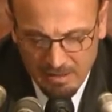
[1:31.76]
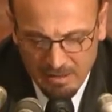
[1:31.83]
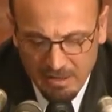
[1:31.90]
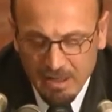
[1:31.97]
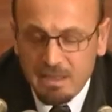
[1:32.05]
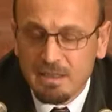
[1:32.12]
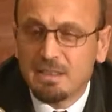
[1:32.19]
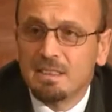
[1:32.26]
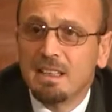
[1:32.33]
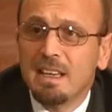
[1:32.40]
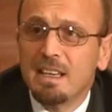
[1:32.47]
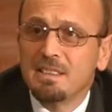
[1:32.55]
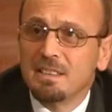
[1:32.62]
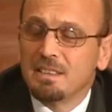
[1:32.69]
These
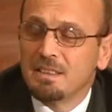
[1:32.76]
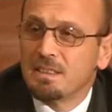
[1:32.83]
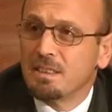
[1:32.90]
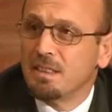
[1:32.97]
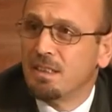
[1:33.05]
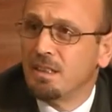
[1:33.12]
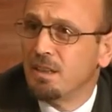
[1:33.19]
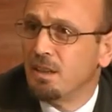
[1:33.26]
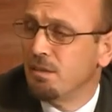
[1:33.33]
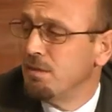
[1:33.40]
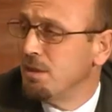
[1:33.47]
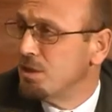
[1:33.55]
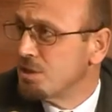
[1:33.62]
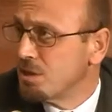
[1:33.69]
theses
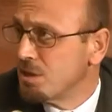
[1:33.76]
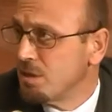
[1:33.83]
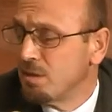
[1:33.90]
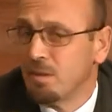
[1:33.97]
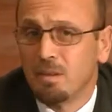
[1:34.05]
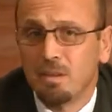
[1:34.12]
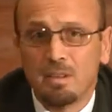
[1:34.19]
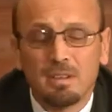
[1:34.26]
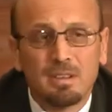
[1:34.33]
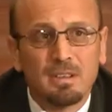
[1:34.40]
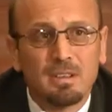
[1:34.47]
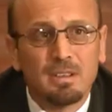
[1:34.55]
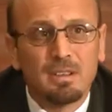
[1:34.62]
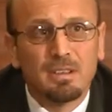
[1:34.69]
which
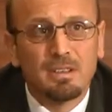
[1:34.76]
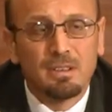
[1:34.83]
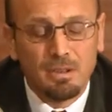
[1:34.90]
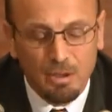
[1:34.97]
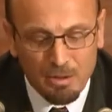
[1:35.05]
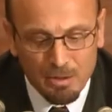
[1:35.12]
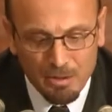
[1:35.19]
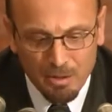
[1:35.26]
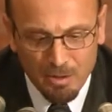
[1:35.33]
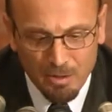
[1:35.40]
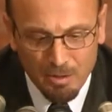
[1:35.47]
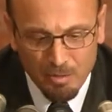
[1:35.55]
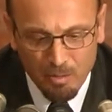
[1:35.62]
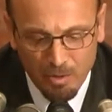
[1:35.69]
Dr.
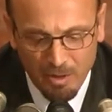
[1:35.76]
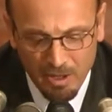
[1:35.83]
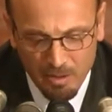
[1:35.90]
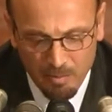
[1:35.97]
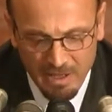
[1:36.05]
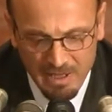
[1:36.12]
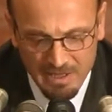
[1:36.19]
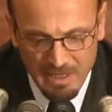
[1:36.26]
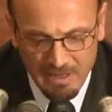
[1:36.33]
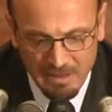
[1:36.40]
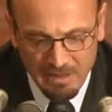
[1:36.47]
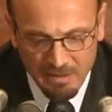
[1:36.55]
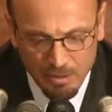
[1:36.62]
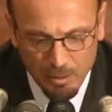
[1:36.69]
Murid
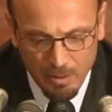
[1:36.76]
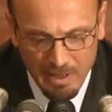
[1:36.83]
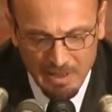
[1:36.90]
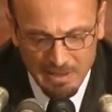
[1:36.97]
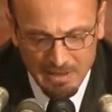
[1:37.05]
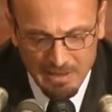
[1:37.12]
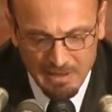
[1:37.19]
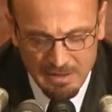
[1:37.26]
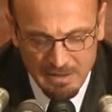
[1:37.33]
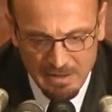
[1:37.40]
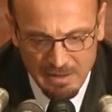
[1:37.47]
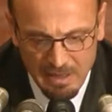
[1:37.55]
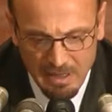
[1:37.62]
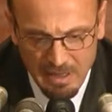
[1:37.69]
presented to us
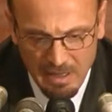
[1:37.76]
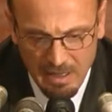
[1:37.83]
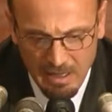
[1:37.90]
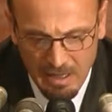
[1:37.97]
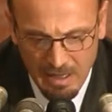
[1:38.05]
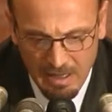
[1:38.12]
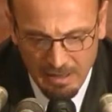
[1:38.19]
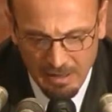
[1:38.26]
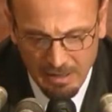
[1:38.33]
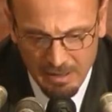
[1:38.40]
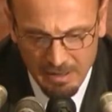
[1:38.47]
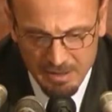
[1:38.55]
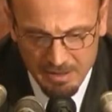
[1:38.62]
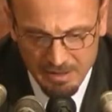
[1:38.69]
are really
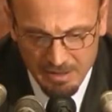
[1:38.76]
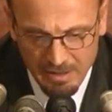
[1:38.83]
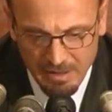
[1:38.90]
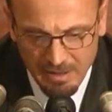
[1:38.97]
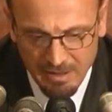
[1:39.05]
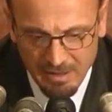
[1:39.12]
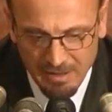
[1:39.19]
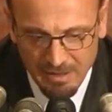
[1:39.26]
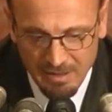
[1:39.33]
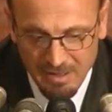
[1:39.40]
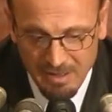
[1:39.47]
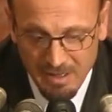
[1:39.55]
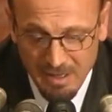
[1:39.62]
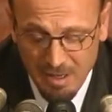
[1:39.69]
interesting.
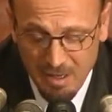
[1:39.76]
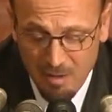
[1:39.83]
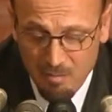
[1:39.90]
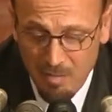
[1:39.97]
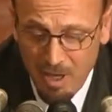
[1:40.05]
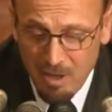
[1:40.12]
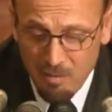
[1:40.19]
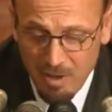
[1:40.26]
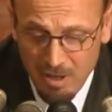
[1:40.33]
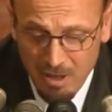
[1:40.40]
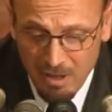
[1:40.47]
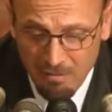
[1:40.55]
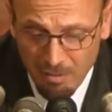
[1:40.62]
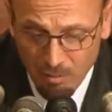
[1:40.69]
Maybe
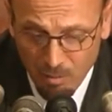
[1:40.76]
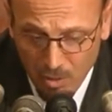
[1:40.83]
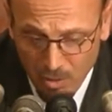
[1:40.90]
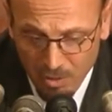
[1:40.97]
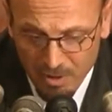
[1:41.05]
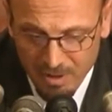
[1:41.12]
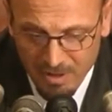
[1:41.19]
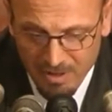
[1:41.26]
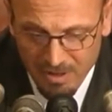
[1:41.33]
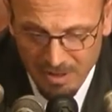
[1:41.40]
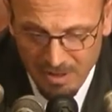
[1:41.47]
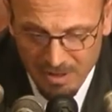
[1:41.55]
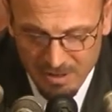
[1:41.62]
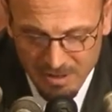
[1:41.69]
even more
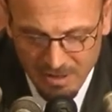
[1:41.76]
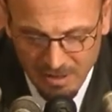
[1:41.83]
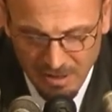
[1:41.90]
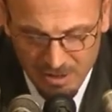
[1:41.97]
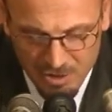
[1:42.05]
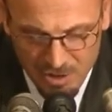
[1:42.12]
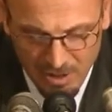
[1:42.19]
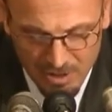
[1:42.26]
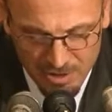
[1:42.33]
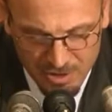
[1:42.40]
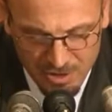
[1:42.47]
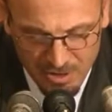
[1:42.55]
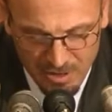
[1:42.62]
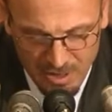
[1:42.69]
interesting and
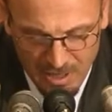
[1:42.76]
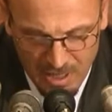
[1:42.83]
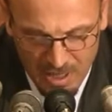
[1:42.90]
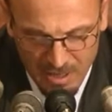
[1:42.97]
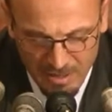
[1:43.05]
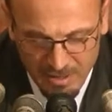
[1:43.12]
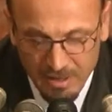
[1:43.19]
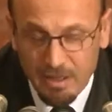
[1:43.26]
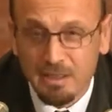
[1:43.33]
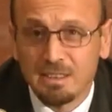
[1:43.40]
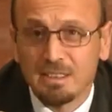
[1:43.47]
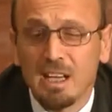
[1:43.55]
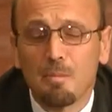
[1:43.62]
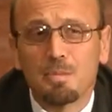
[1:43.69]
challenging are
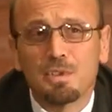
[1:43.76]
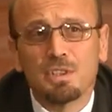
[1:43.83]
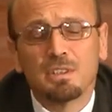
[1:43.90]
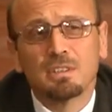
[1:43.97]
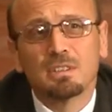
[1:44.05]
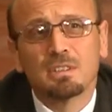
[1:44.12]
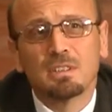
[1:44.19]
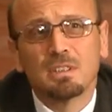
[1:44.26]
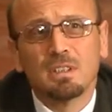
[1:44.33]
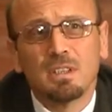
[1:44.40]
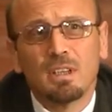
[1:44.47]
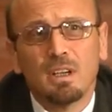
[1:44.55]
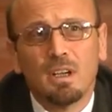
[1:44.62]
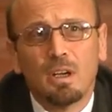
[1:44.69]
assumptions
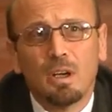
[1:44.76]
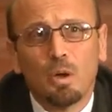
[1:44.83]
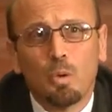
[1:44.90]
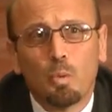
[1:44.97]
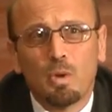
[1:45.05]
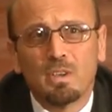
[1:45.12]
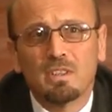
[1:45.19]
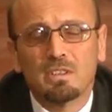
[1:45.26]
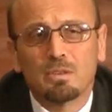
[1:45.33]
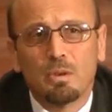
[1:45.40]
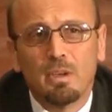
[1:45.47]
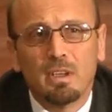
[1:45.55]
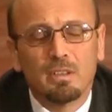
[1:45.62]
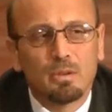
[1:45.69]
what is
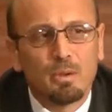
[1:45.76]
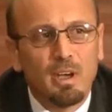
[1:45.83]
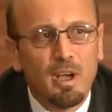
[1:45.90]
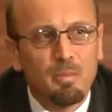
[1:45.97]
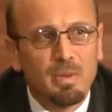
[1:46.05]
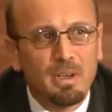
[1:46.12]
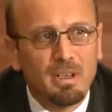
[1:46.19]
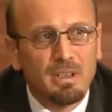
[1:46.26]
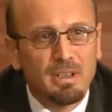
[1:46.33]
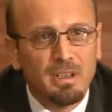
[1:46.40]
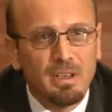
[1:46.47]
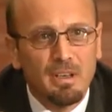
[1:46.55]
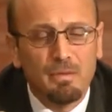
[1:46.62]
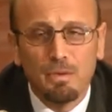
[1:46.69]
going to happen
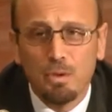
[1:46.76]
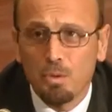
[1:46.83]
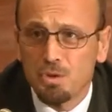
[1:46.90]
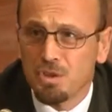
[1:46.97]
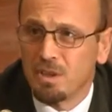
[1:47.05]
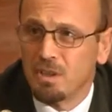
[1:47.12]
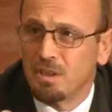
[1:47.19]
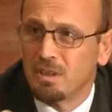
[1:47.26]
in future,